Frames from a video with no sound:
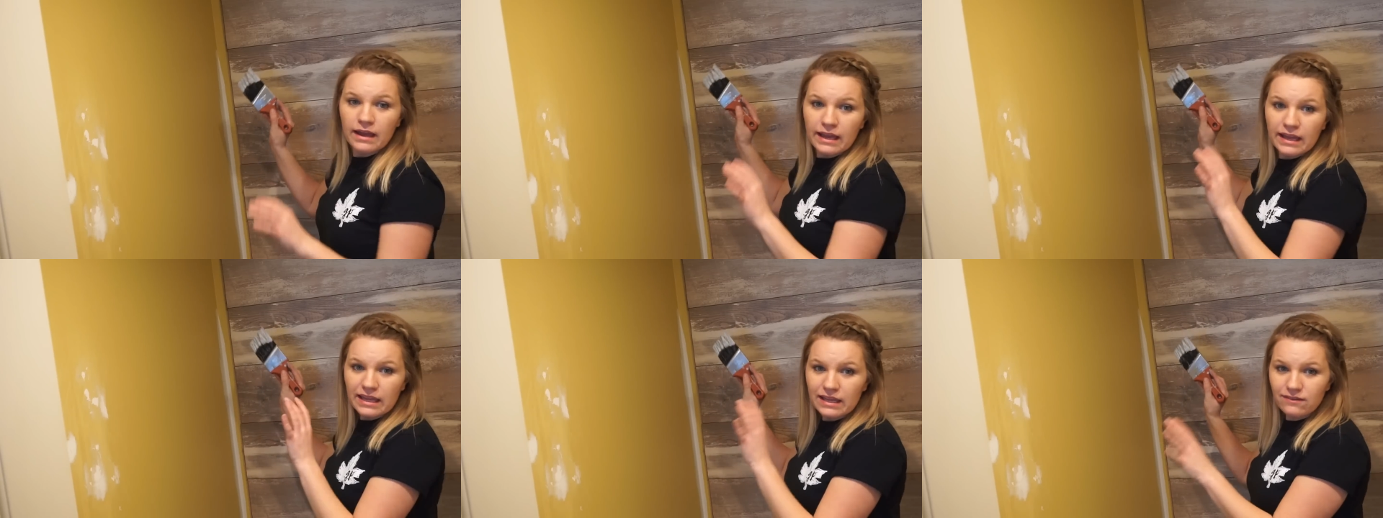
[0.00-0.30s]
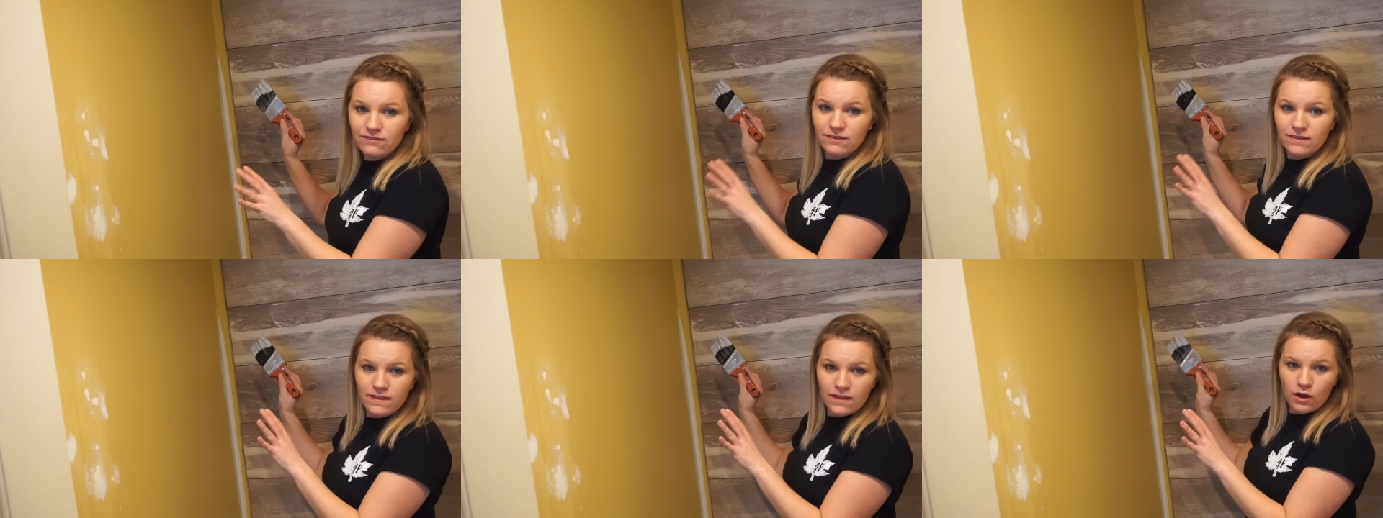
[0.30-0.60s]

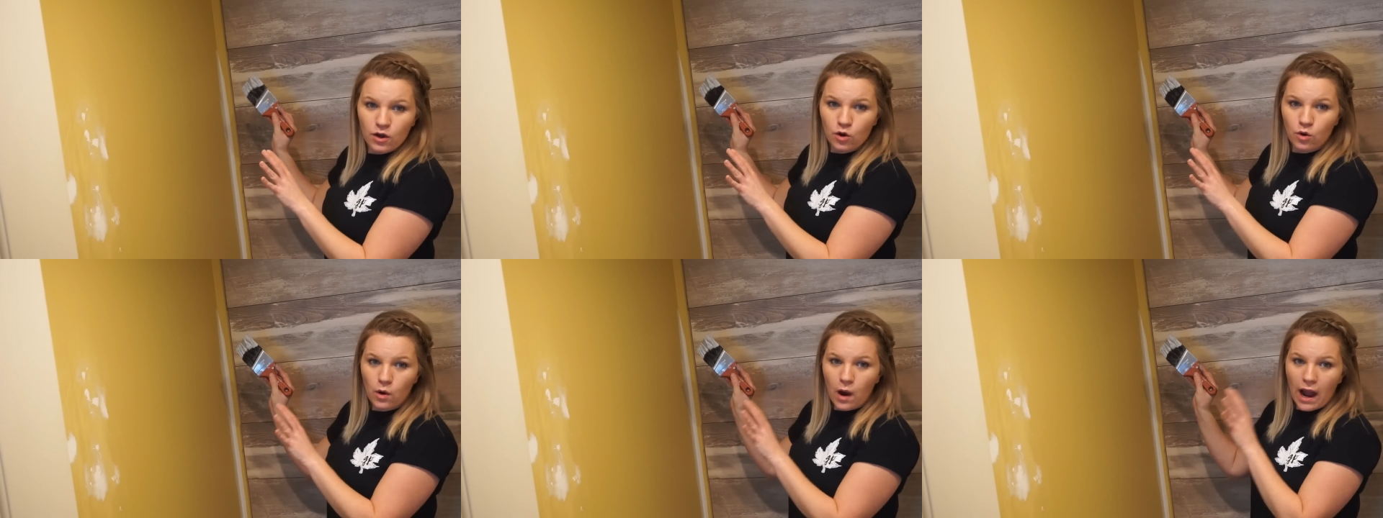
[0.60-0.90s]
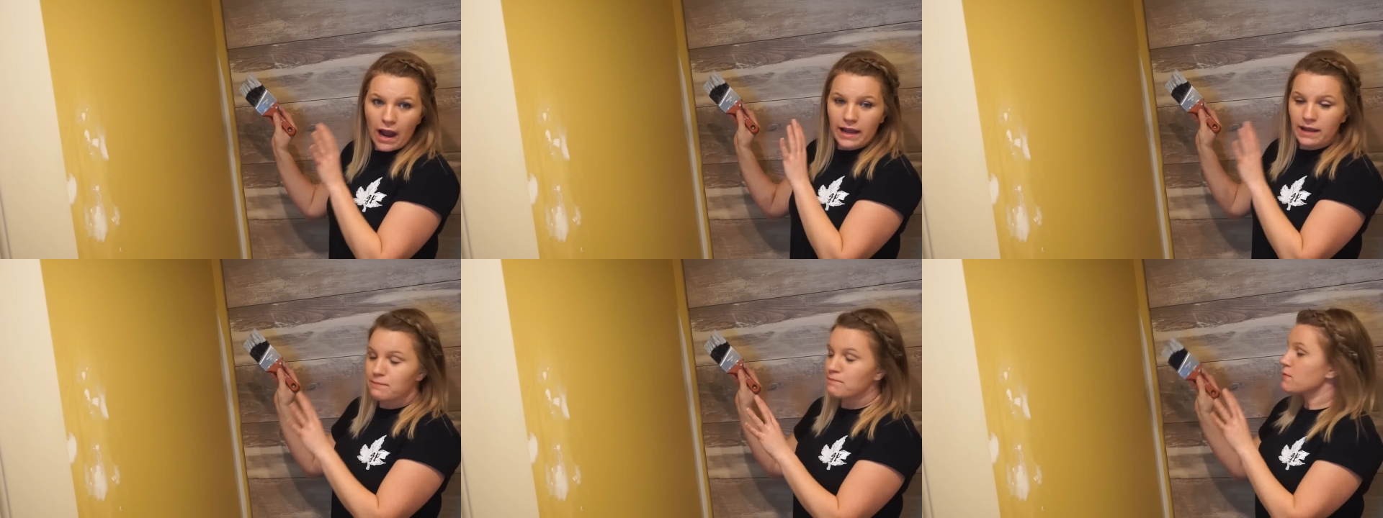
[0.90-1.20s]
Even though
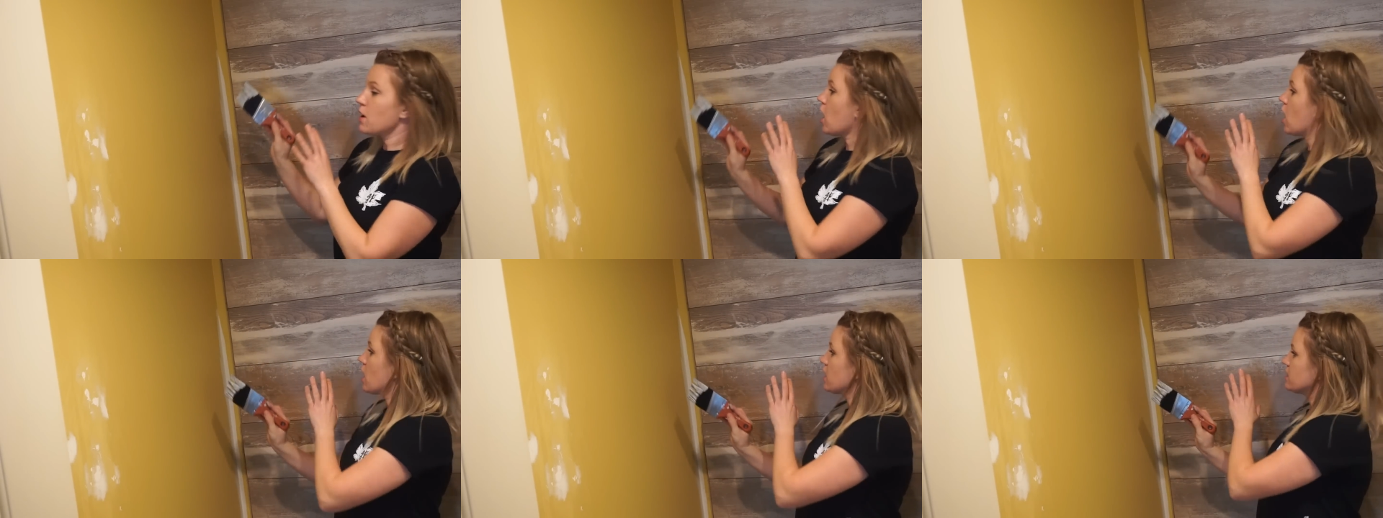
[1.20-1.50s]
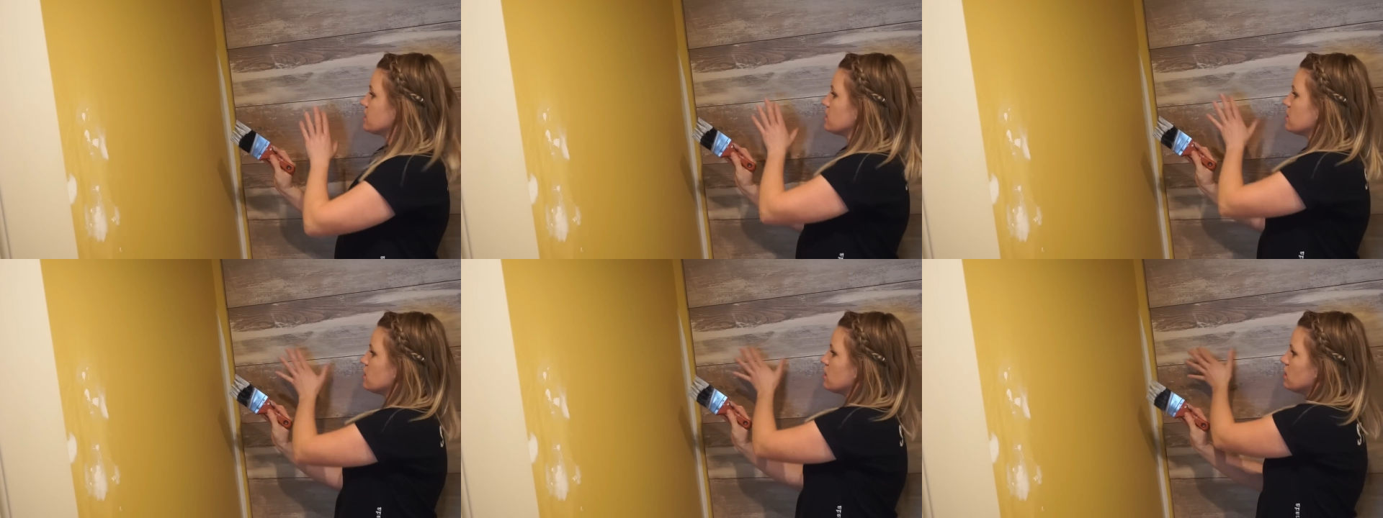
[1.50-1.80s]
I am
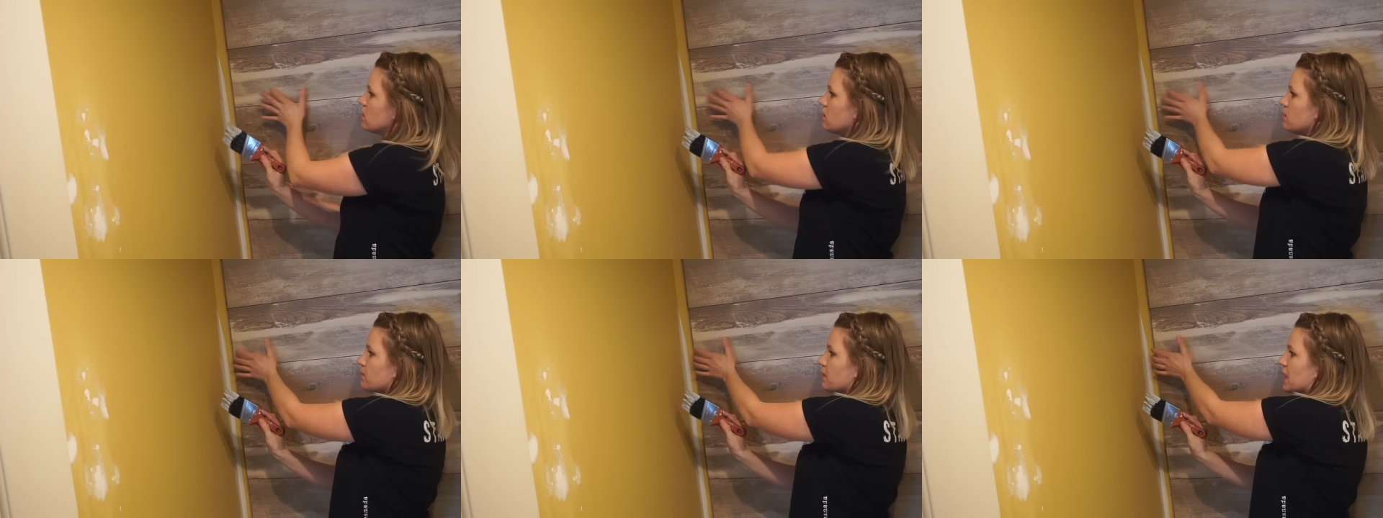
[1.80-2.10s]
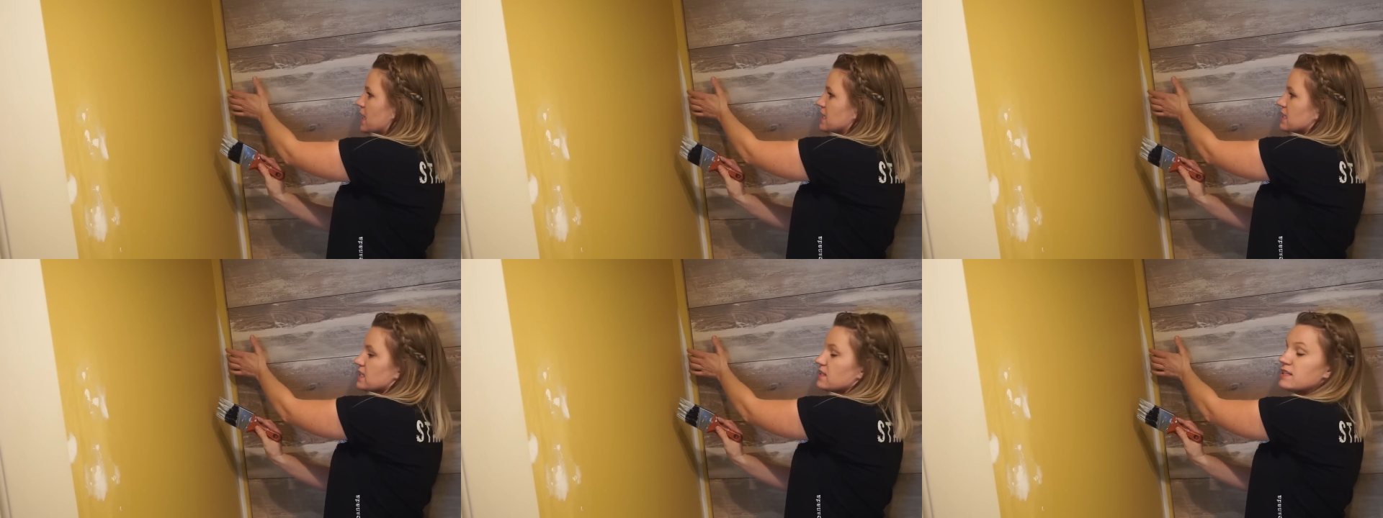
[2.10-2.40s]
not
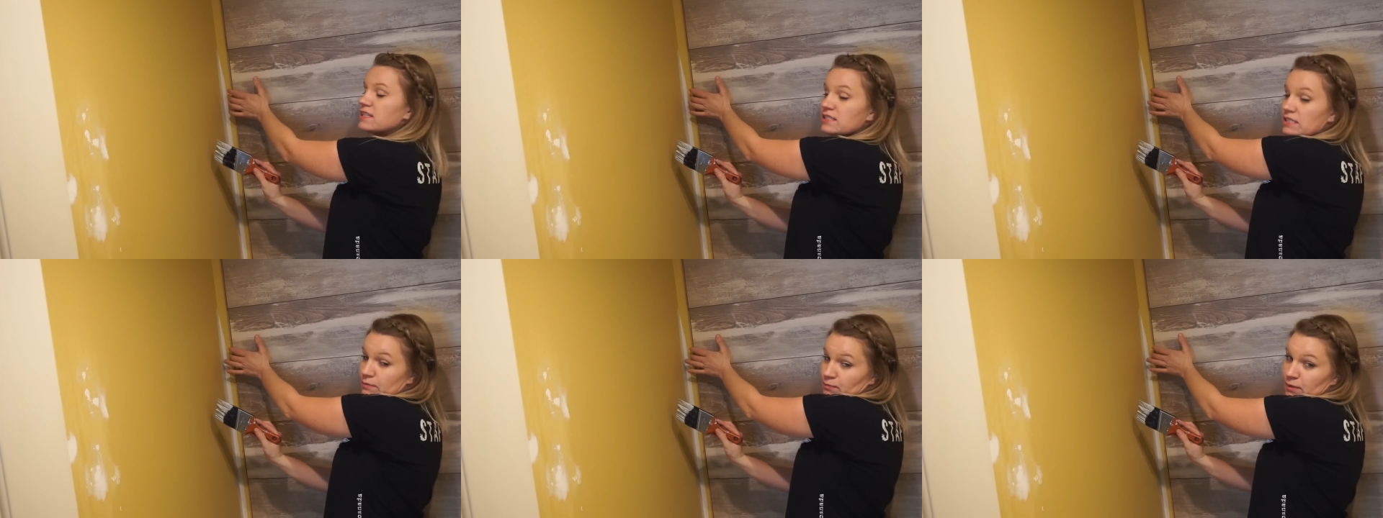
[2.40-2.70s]
painting this